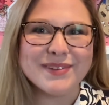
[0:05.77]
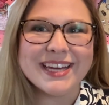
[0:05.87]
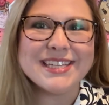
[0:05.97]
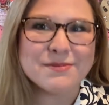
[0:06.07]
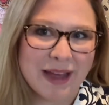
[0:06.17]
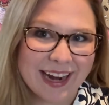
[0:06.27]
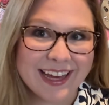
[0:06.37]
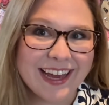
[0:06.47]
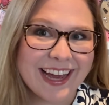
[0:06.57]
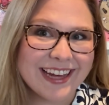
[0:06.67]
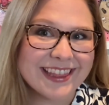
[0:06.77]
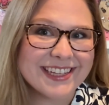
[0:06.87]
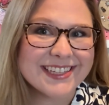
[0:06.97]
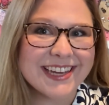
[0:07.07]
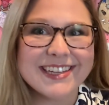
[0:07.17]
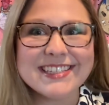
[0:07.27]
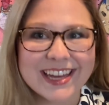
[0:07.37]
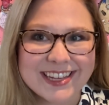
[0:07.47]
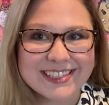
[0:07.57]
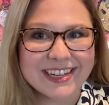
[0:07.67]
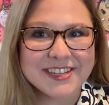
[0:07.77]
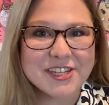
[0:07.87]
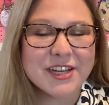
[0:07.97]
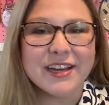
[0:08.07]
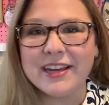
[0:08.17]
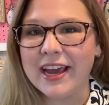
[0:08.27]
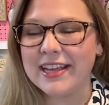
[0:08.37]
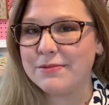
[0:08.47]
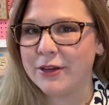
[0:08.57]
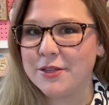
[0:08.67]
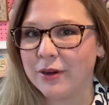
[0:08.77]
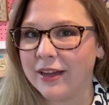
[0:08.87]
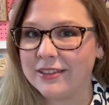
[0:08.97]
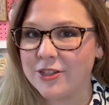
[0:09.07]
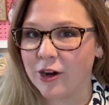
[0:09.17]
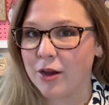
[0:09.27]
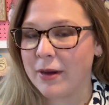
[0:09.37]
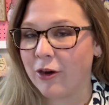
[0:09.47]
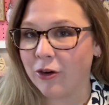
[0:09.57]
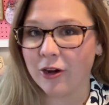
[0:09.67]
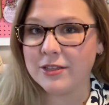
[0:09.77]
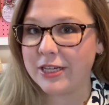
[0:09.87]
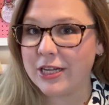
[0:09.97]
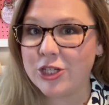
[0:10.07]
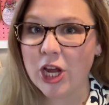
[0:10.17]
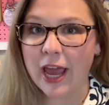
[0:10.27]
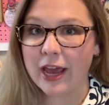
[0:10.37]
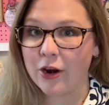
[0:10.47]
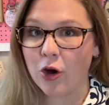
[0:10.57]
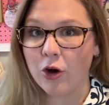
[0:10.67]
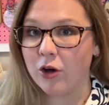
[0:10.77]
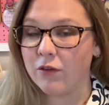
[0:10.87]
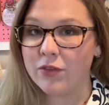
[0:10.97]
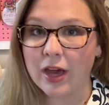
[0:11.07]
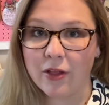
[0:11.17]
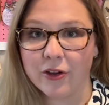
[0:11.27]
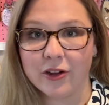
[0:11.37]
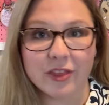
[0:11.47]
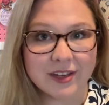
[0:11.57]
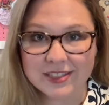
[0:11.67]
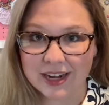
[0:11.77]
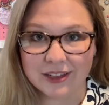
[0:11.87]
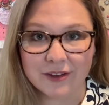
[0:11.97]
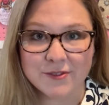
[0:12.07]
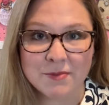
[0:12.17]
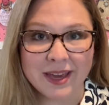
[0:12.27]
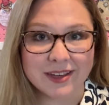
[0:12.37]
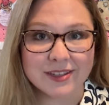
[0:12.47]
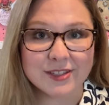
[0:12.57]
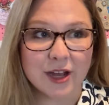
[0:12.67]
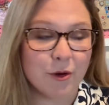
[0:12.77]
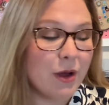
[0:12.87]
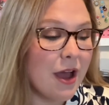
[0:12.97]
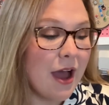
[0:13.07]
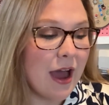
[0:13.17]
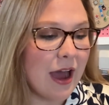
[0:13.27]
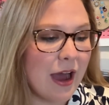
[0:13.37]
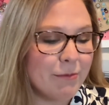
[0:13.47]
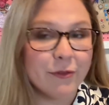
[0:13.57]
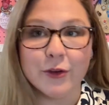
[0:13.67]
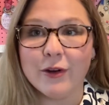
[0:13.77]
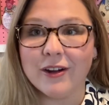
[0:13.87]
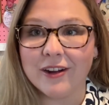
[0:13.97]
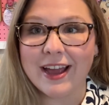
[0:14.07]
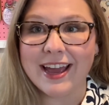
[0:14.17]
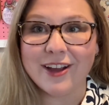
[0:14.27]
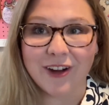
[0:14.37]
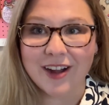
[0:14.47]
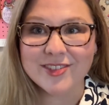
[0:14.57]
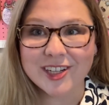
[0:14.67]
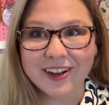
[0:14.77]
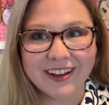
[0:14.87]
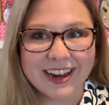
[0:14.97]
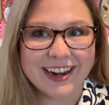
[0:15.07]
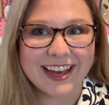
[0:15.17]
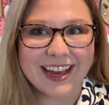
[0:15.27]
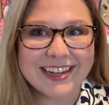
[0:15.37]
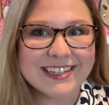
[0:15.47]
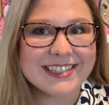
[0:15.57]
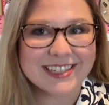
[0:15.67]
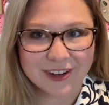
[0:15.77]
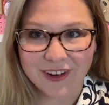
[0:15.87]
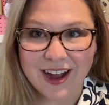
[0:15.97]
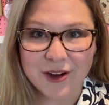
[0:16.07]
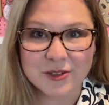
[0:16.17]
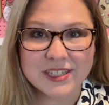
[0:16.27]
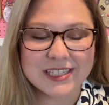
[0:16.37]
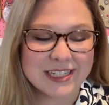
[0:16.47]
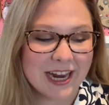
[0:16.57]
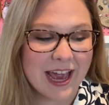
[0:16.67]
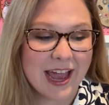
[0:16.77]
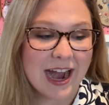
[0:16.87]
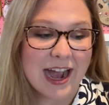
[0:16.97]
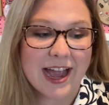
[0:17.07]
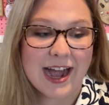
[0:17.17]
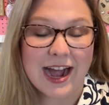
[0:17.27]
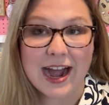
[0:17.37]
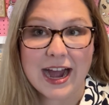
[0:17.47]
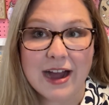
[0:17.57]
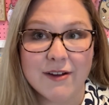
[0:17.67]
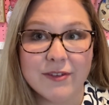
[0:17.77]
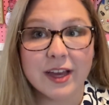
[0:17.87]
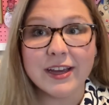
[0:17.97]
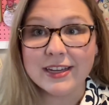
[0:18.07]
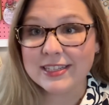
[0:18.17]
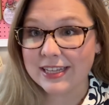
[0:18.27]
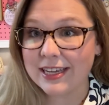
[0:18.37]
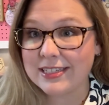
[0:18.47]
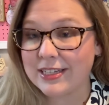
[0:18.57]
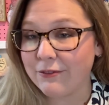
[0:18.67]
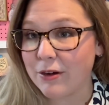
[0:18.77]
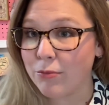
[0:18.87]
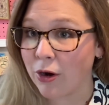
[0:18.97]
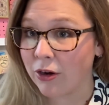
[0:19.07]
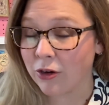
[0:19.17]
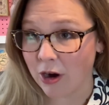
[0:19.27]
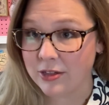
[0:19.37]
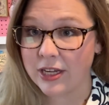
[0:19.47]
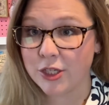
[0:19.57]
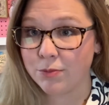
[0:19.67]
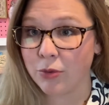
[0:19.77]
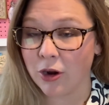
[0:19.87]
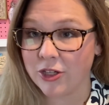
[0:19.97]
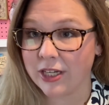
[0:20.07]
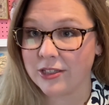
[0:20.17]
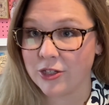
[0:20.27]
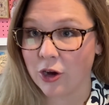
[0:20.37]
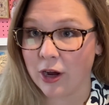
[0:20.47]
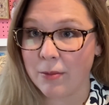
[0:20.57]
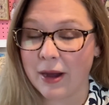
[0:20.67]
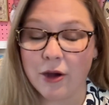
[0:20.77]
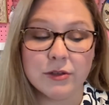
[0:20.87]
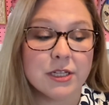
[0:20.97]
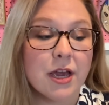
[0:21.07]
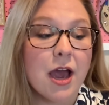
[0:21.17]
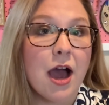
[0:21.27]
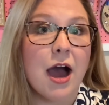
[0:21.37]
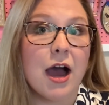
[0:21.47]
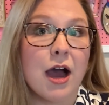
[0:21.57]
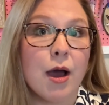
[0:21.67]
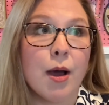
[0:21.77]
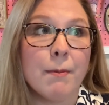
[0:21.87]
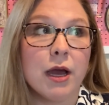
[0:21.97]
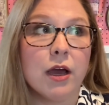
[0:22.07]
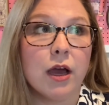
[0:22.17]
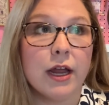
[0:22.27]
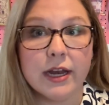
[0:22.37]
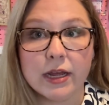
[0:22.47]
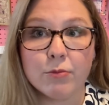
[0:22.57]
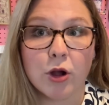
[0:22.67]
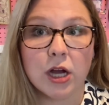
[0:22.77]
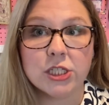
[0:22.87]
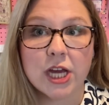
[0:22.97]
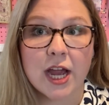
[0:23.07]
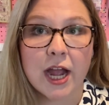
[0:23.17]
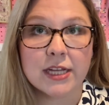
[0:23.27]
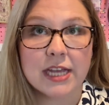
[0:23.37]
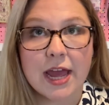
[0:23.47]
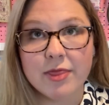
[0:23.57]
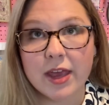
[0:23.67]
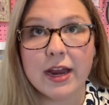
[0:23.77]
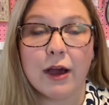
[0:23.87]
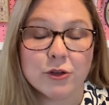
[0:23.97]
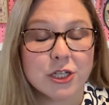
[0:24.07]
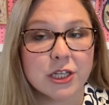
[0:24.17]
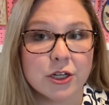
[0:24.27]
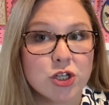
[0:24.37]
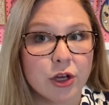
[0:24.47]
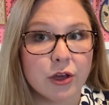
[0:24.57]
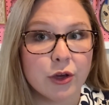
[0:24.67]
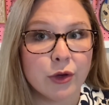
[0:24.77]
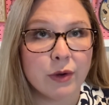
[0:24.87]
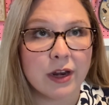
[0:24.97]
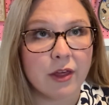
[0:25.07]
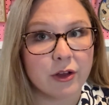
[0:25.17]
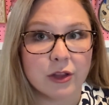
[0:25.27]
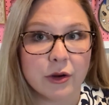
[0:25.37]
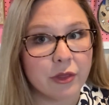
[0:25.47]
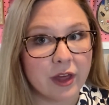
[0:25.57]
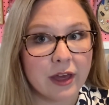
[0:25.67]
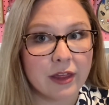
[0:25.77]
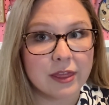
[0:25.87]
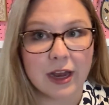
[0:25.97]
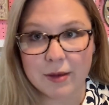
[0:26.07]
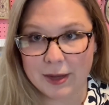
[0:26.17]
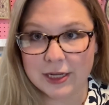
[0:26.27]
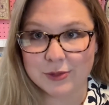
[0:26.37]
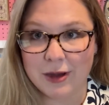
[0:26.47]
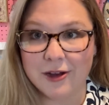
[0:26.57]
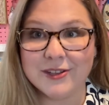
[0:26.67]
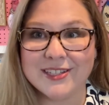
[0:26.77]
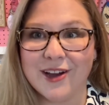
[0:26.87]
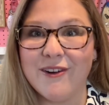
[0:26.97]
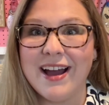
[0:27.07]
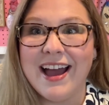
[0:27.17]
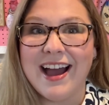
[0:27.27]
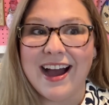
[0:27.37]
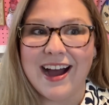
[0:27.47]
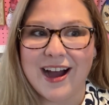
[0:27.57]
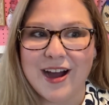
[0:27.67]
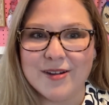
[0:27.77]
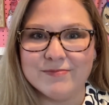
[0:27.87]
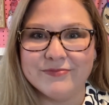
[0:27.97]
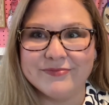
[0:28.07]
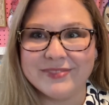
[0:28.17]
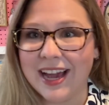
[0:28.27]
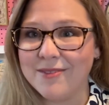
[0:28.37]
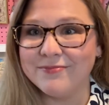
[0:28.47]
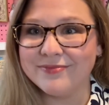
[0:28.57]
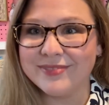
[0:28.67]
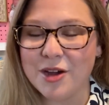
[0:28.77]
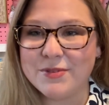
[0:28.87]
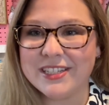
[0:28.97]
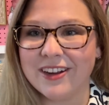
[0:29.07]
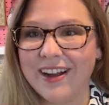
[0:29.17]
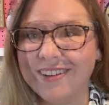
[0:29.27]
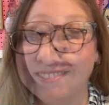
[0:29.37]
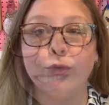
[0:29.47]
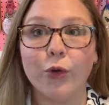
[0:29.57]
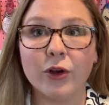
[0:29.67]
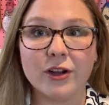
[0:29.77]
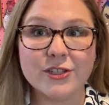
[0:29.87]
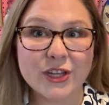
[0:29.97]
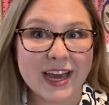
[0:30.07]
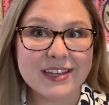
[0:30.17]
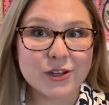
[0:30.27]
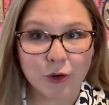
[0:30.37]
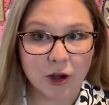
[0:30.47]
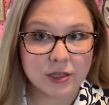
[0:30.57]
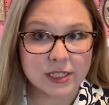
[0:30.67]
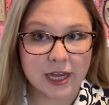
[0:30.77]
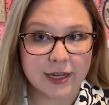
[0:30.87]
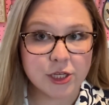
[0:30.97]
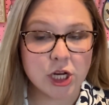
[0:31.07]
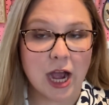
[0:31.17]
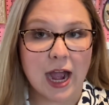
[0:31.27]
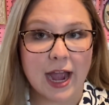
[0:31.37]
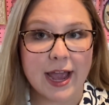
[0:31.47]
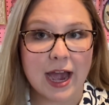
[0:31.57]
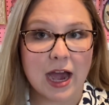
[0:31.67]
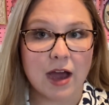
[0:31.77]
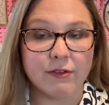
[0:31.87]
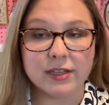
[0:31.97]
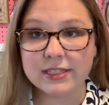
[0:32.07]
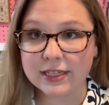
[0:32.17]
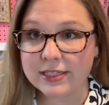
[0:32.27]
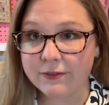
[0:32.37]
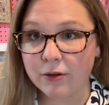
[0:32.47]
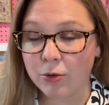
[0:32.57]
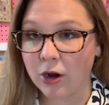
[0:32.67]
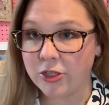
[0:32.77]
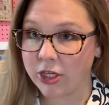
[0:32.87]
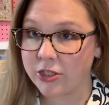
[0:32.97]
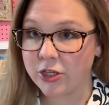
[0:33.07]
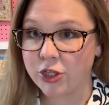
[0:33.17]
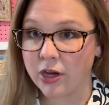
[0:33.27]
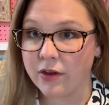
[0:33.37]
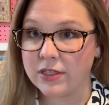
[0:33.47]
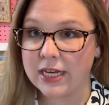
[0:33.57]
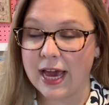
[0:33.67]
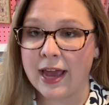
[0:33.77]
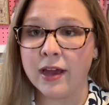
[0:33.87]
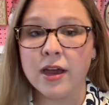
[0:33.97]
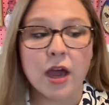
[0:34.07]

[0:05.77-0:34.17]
is Maddie and this is Kitty Stitch. It's a place where I like to talk about cross stitch and all of the other things that I love to make. So if you are a crafter, go ahead and stick around. Today I have 6 different cross stitch projects to talk about. A knitting project, and then I was just going to show you another little thing that I made as well. So yeah. Hope you stick around. For today's cross stitch, I have 6 different projects to show you today.